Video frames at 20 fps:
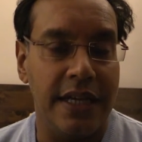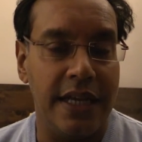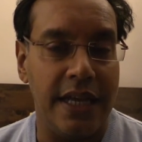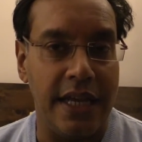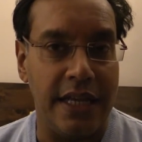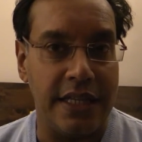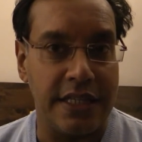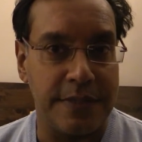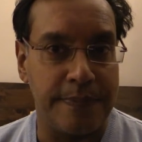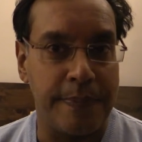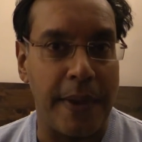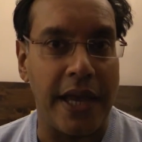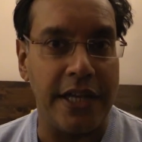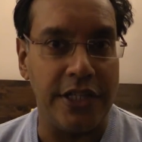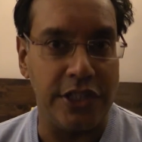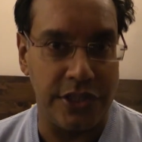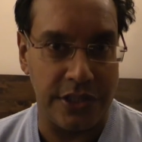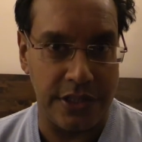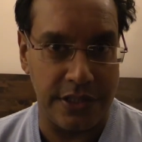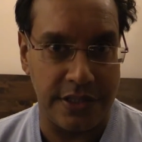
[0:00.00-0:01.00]
it's
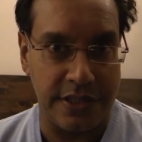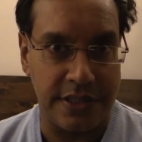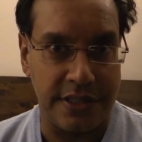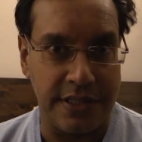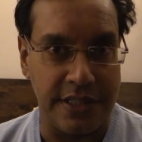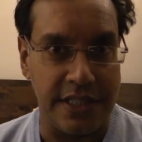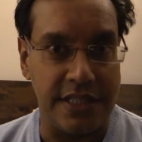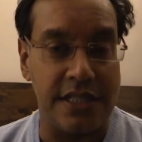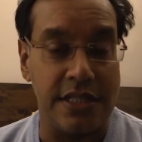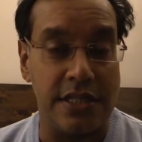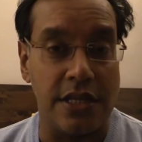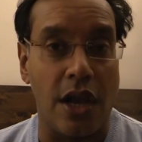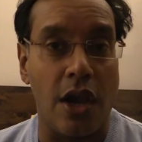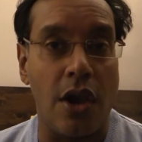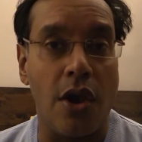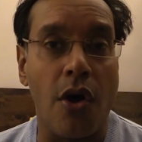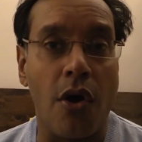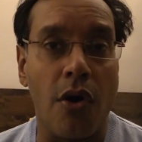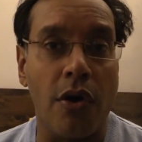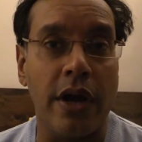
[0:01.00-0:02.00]
patience. This is a
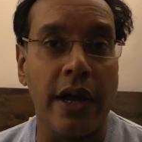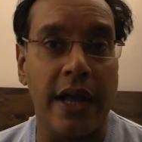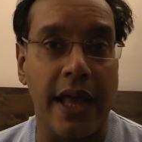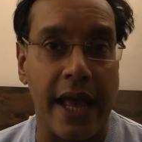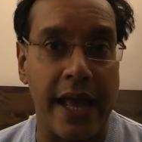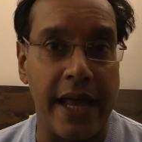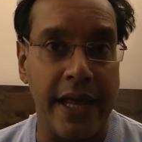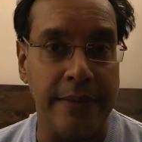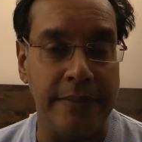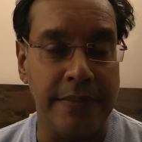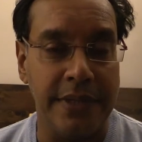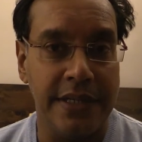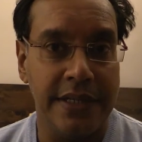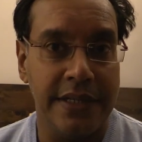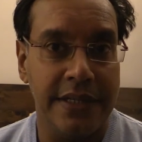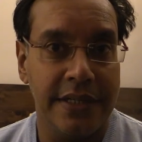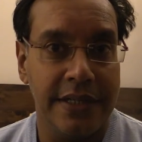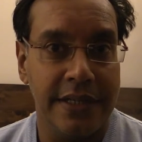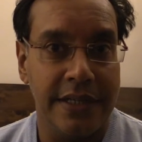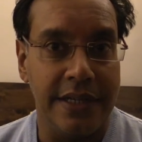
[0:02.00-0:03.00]
long game.
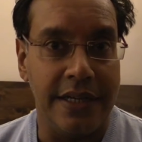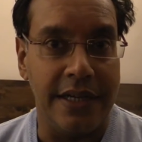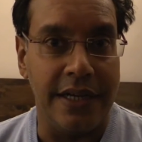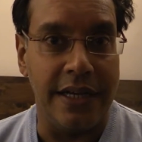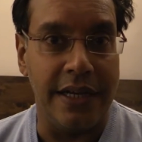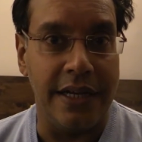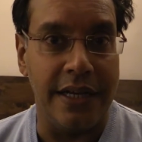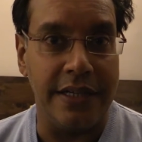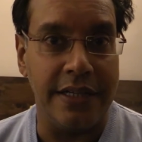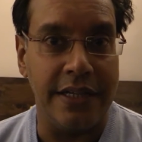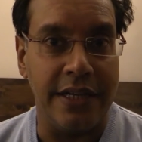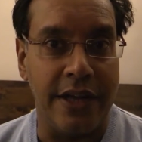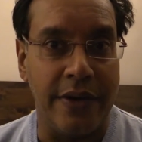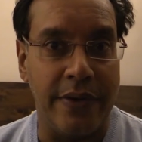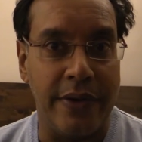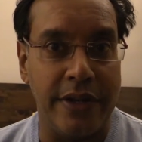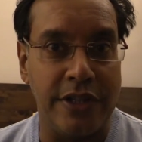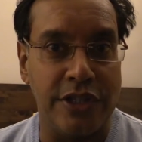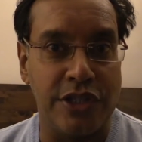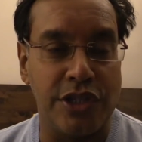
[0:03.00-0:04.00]

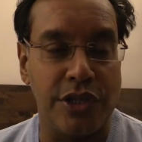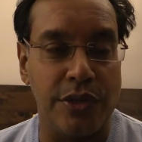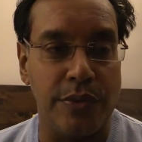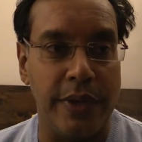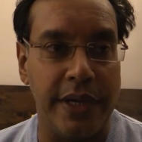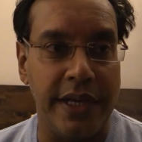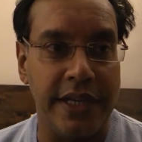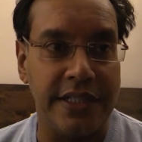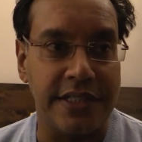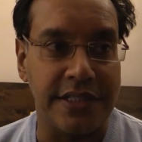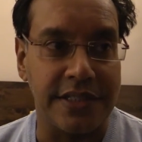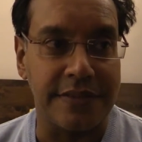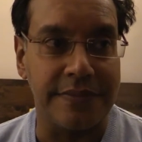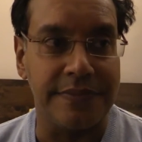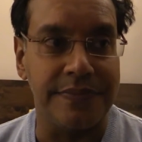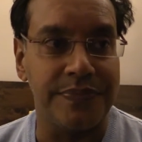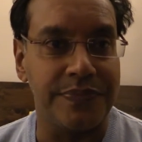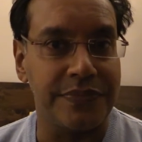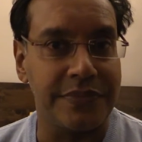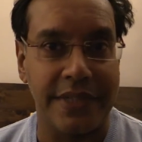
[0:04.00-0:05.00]
And 2 weeks
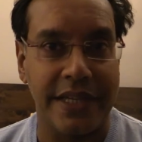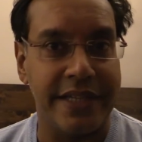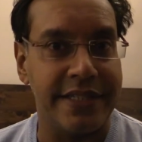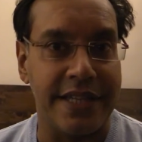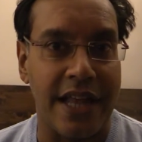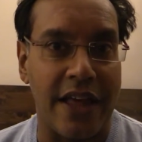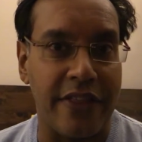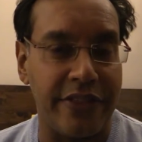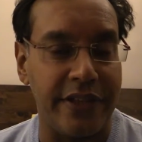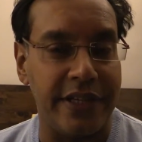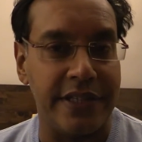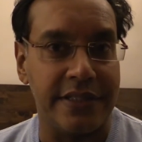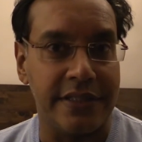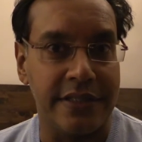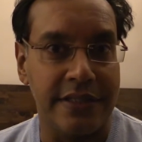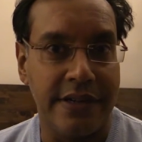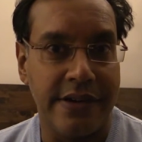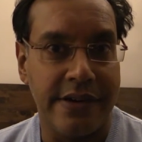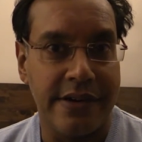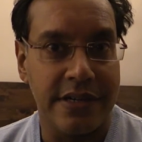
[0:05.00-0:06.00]
is nothing.
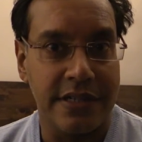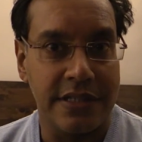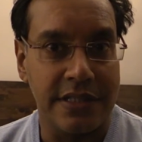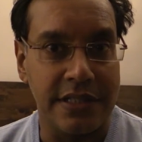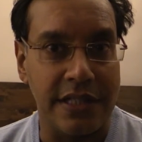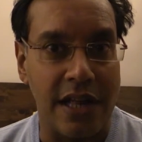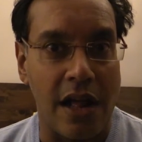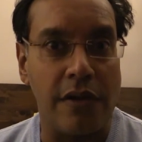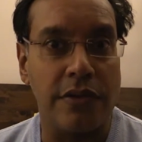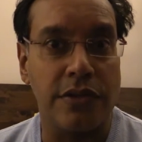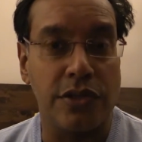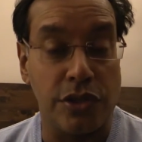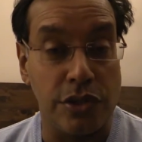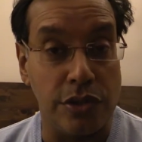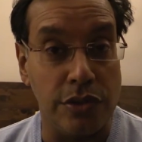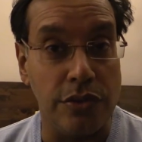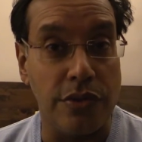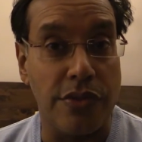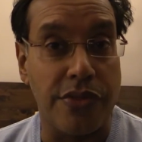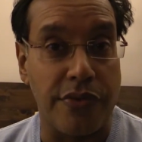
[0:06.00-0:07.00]

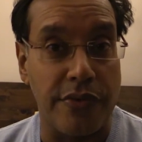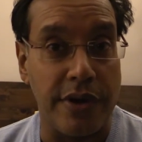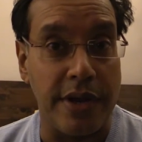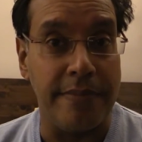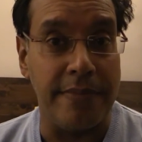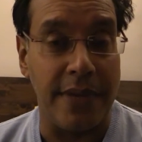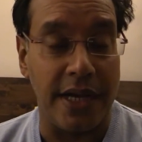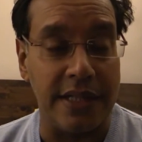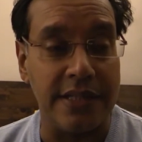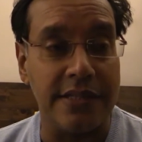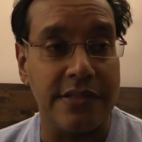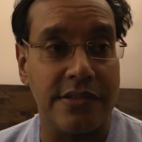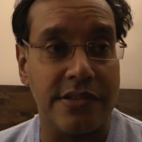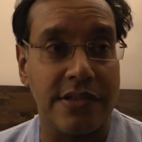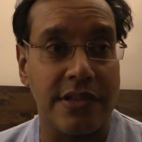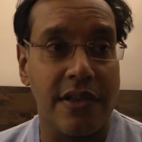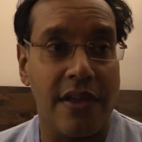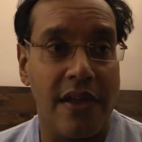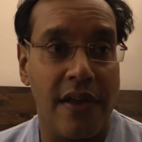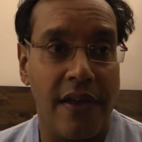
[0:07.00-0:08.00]
2-3
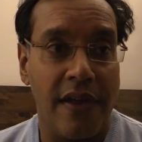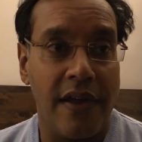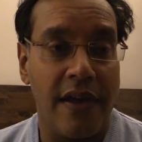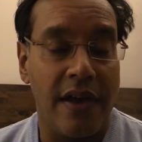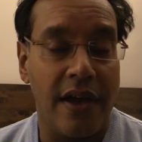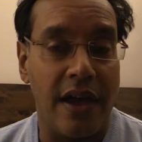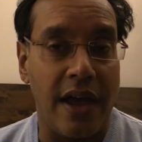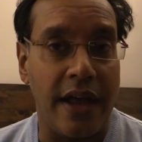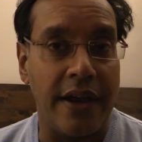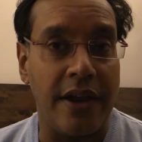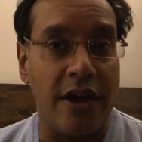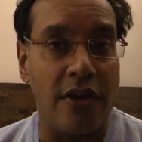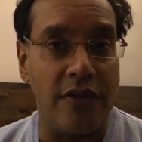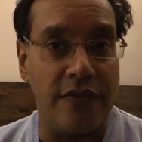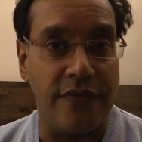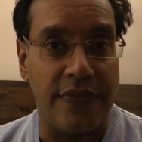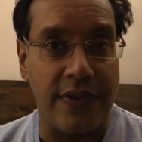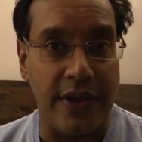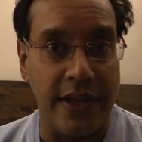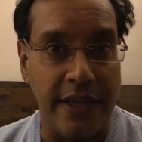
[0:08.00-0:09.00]
months, and
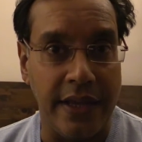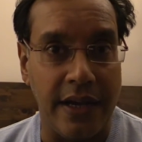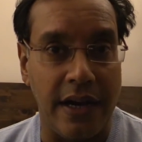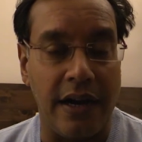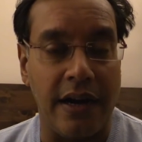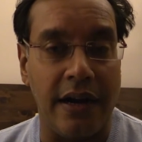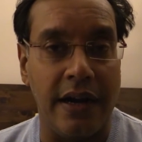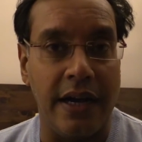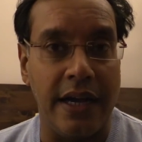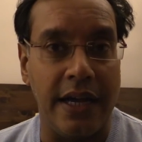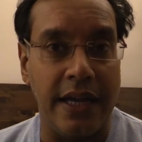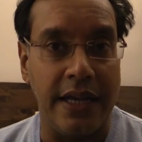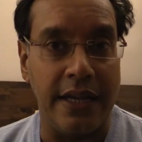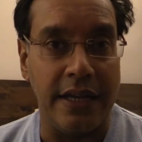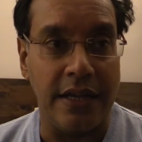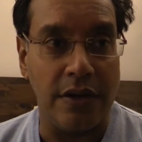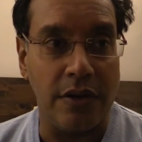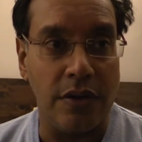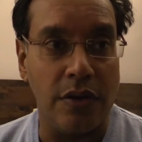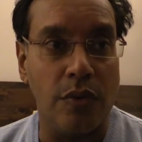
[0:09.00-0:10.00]
hopefully I
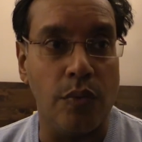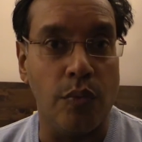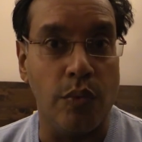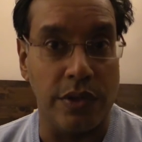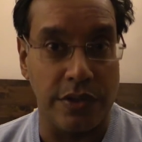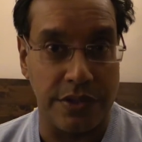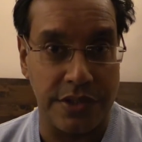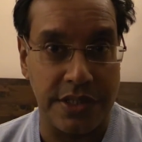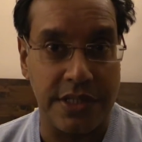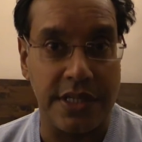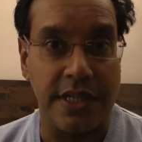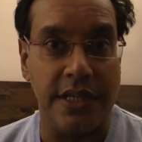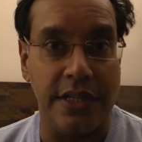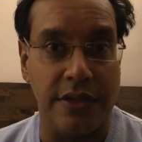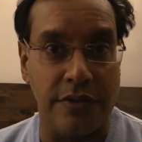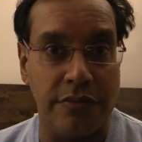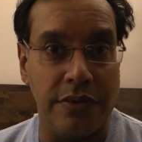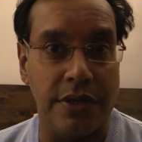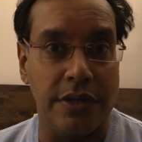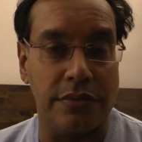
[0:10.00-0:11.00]
will see a
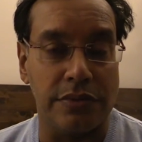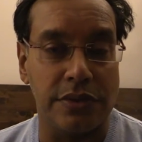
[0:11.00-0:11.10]
real